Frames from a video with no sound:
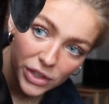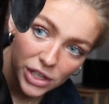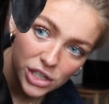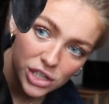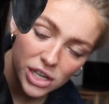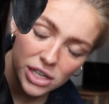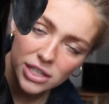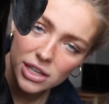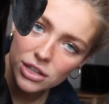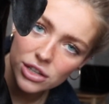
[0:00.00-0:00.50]

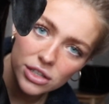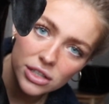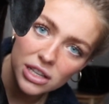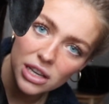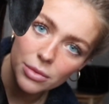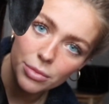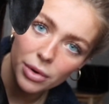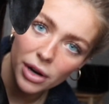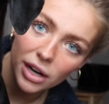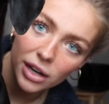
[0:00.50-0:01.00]
She has such a
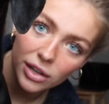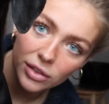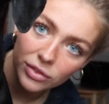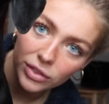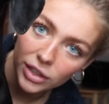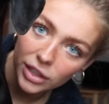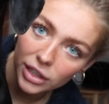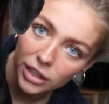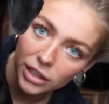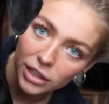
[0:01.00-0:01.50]
deep bark
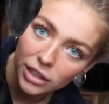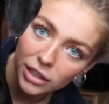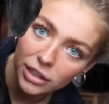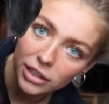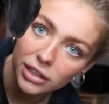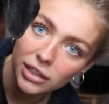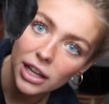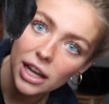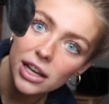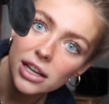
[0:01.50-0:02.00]
for her.
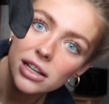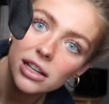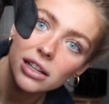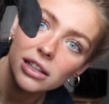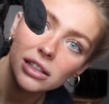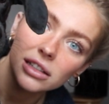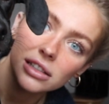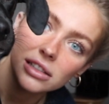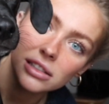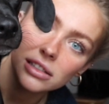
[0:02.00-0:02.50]
Like,
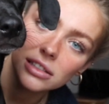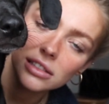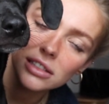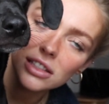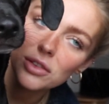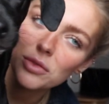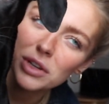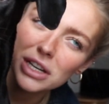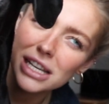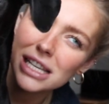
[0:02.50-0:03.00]

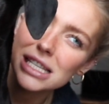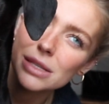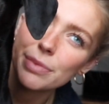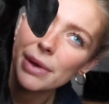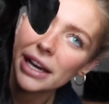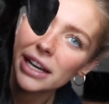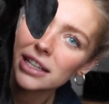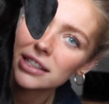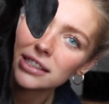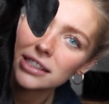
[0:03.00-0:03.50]
you wouldn't
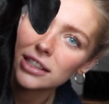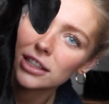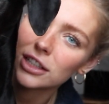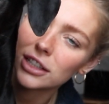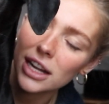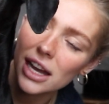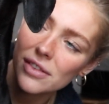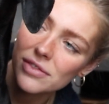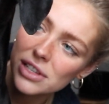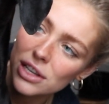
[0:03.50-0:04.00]
expect
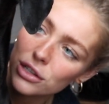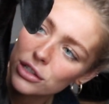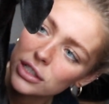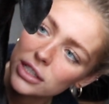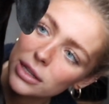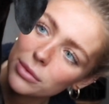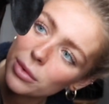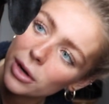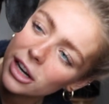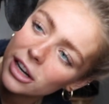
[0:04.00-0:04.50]
her to have such a
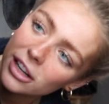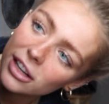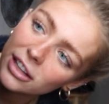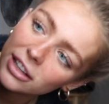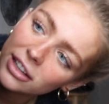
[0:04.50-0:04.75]
deep bark.